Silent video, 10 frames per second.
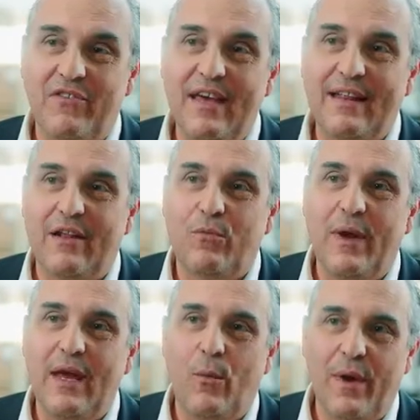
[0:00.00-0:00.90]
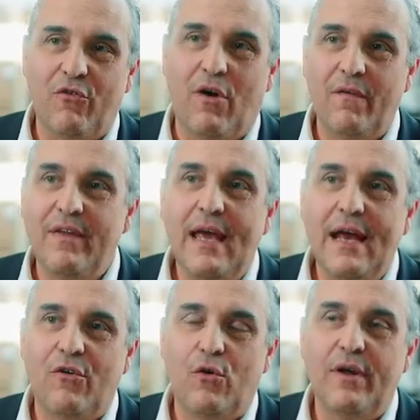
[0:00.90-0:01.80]
see that we, we run
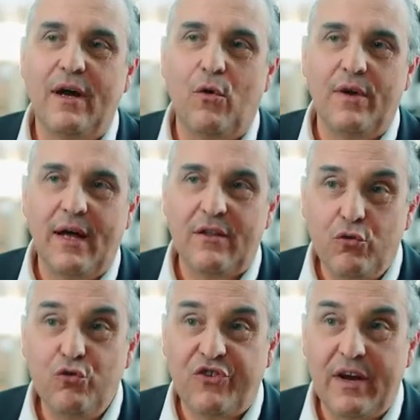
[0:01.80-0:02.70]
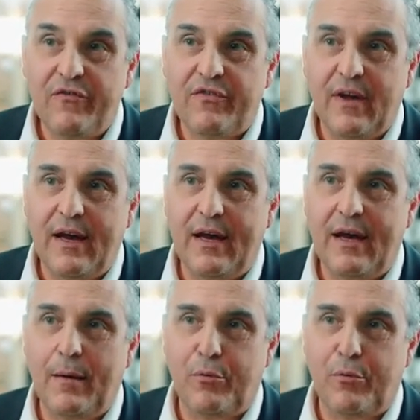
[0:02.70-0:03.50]
here on a, on a two-shift uh,